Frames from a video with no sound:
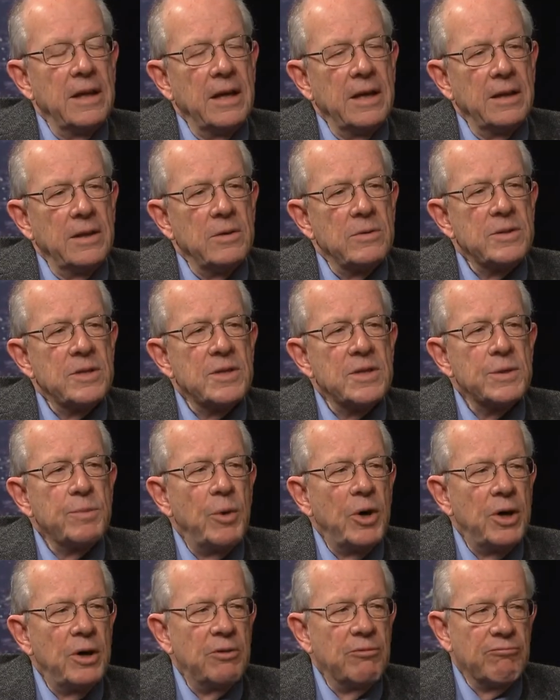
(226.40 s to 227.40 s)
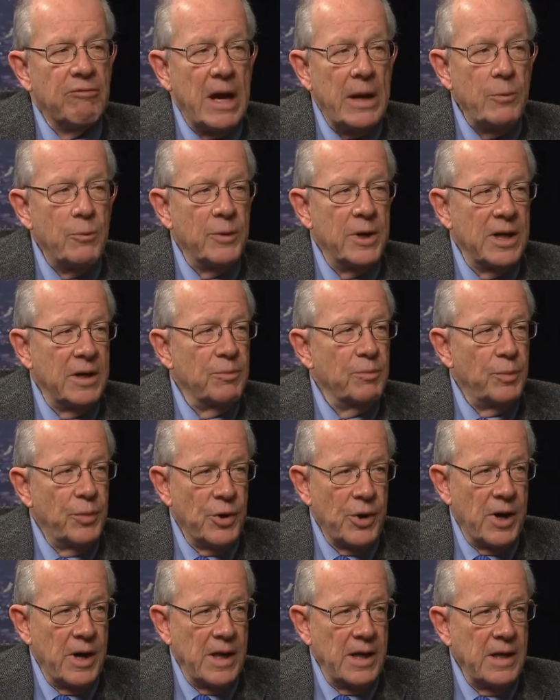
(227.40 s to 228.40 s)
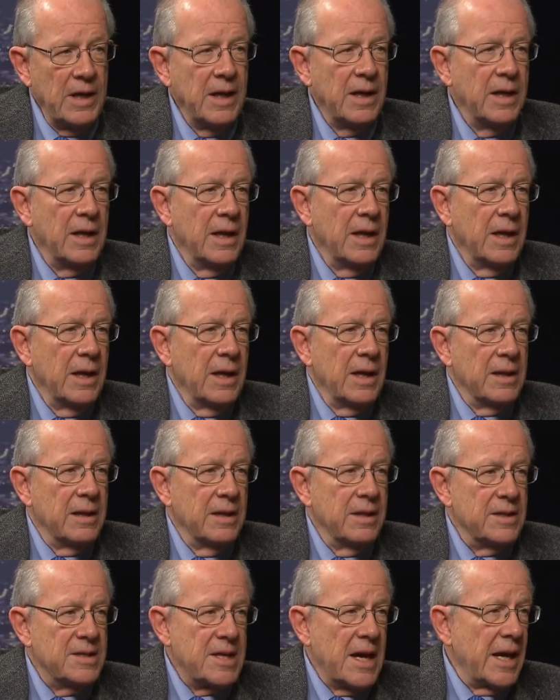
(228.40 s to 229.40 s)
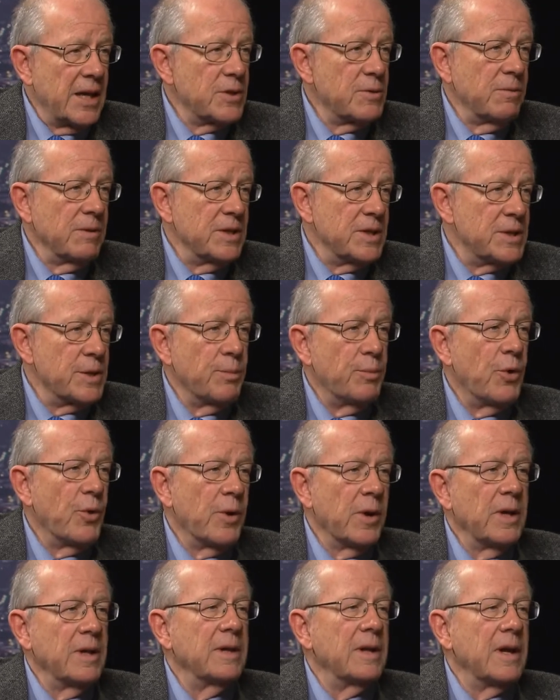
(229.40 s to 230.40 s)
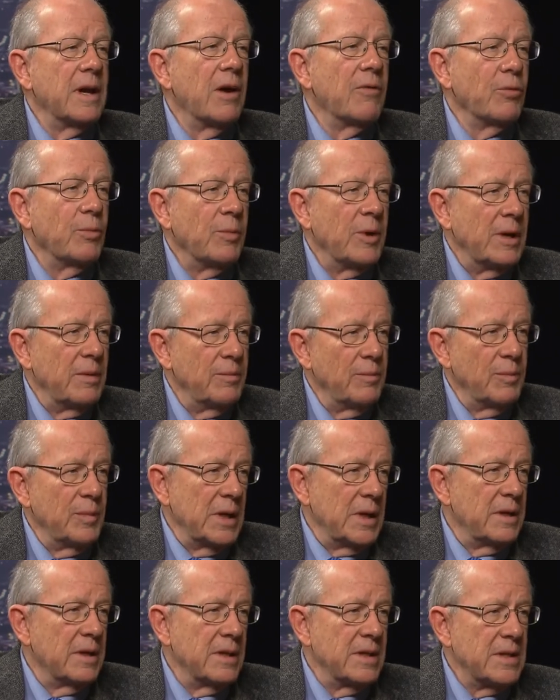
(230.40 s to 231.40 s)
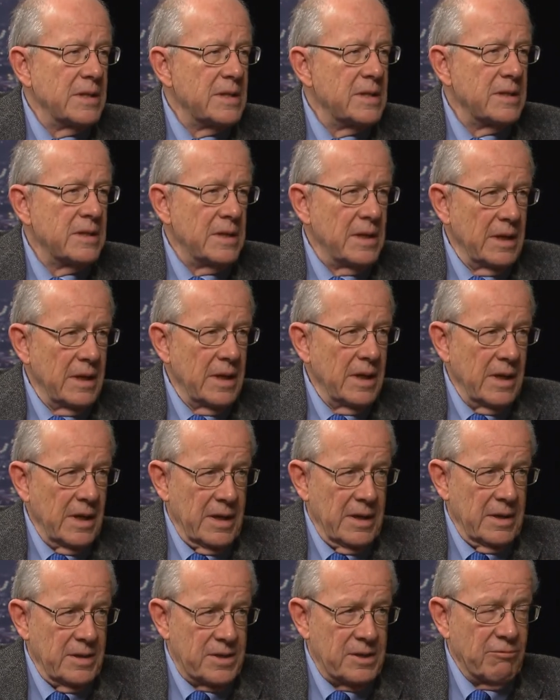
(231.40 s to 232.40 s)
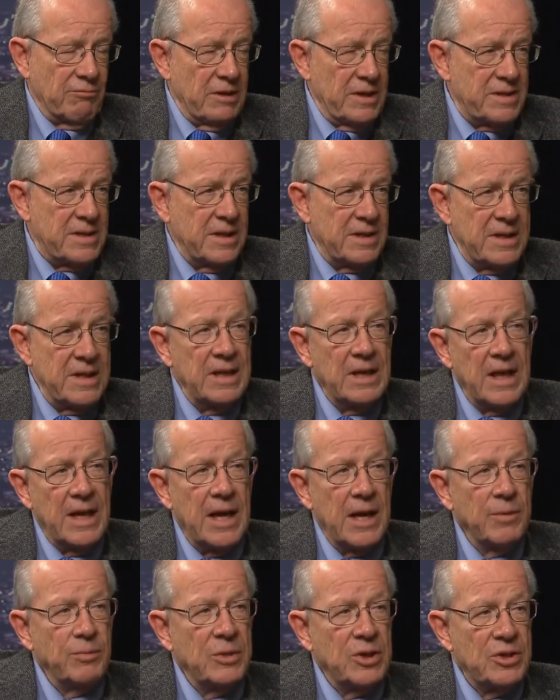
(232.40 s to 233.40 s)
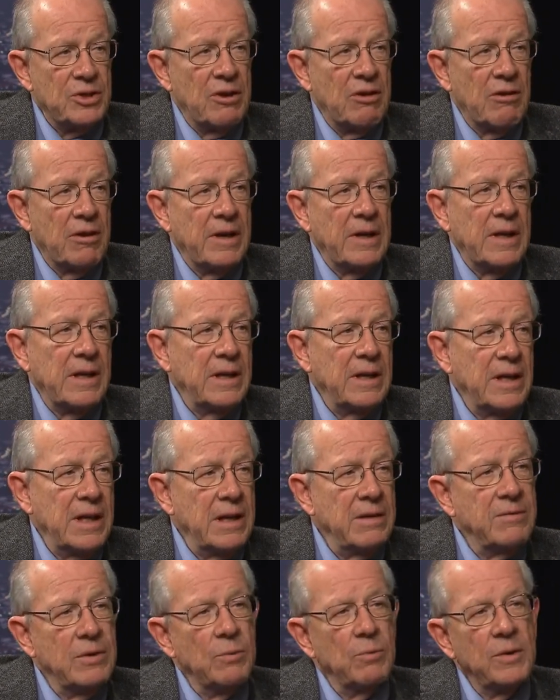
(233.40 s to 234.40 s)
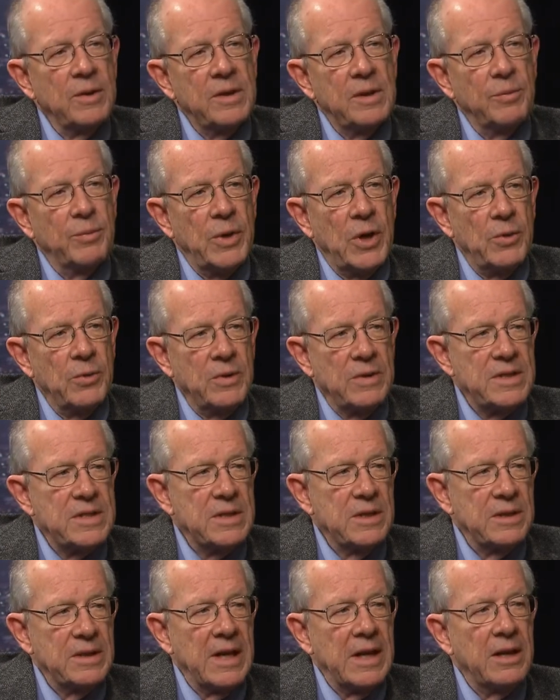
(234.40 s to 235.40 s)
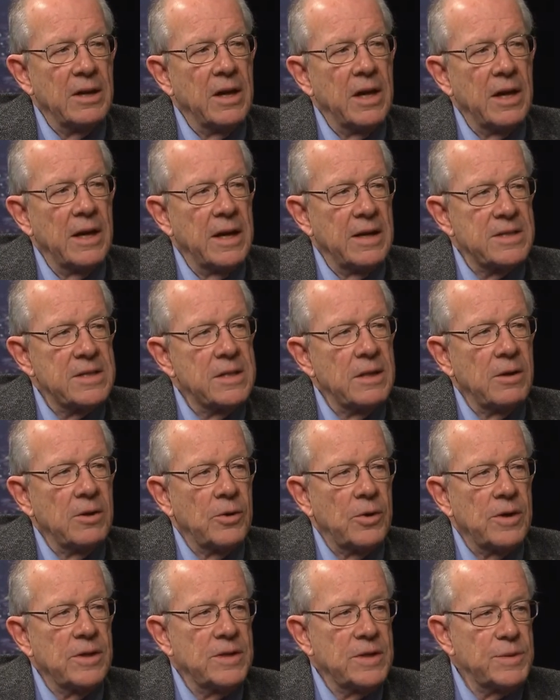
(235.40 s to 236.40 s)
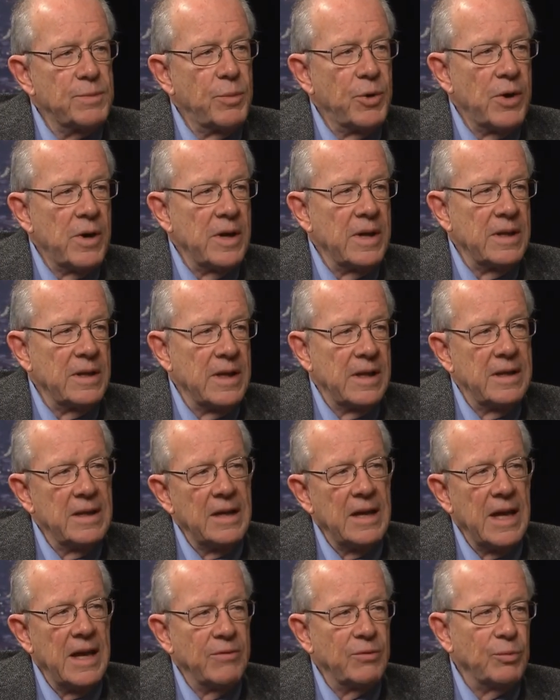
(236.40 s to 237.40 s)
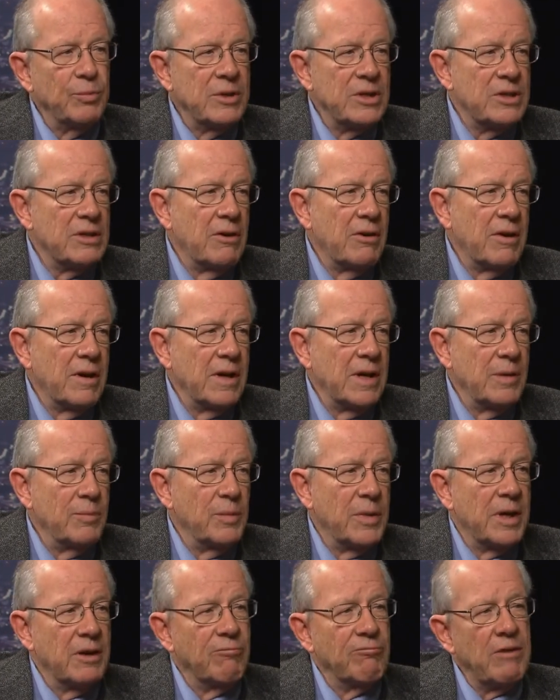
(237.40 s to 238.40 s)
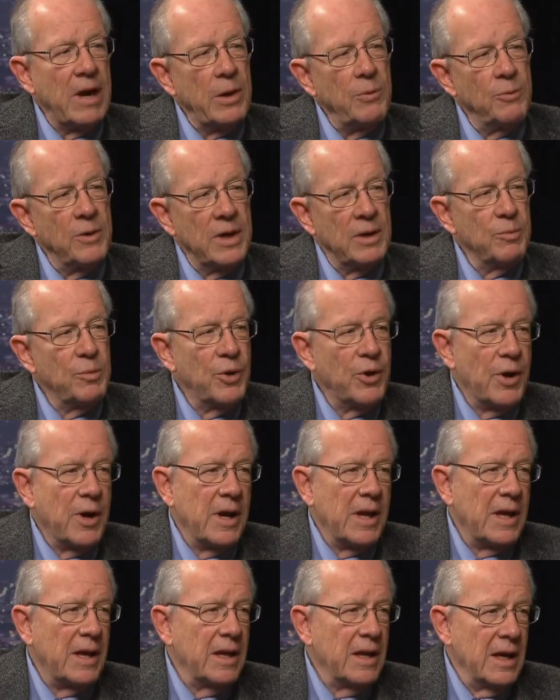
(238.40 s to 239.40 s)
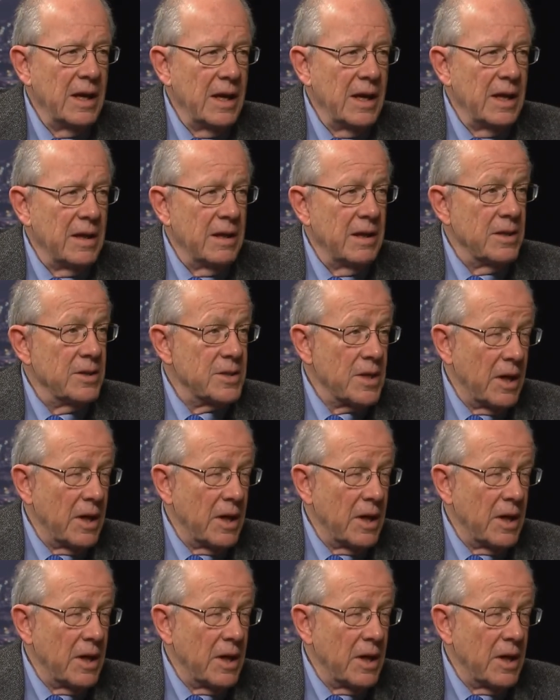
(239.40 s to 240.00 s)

there's a small right-wing party that is actually supporting the government because Syriza didn't get a majority. Even with the bonus that they got as the largest party, they didn't have a majority, but a right-wing party that is